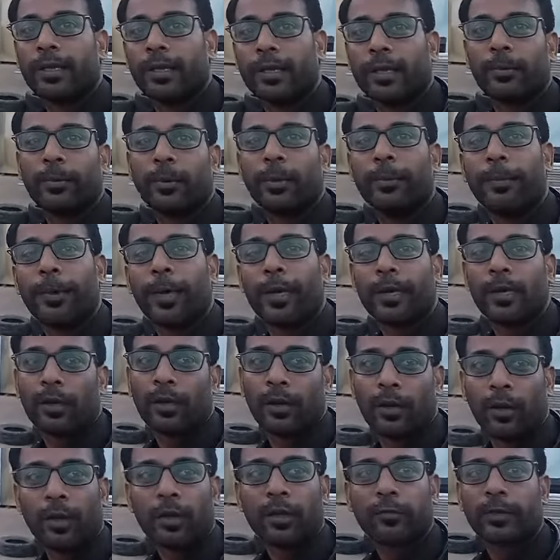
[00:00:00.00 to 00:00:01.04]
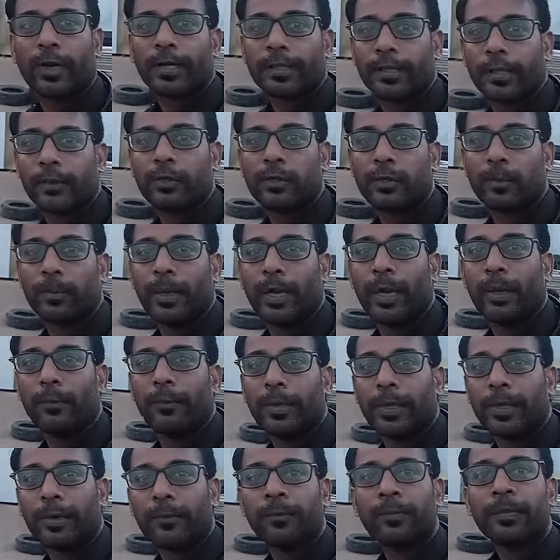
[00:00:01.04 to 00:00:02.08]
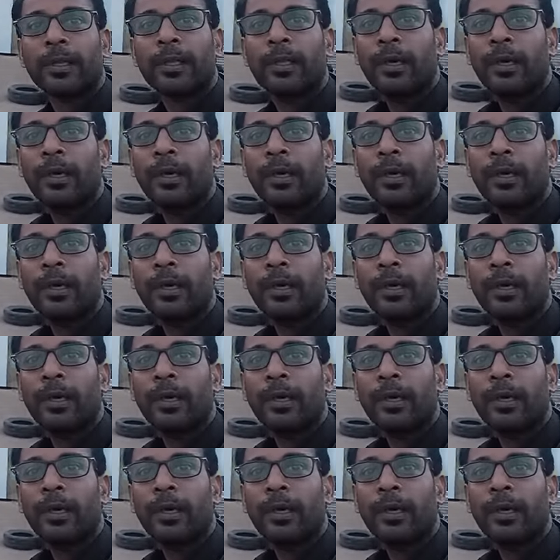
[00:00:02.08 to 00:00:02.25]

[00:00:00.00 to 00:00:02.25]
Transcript: Adukapram parallel a lot of activities will be happening.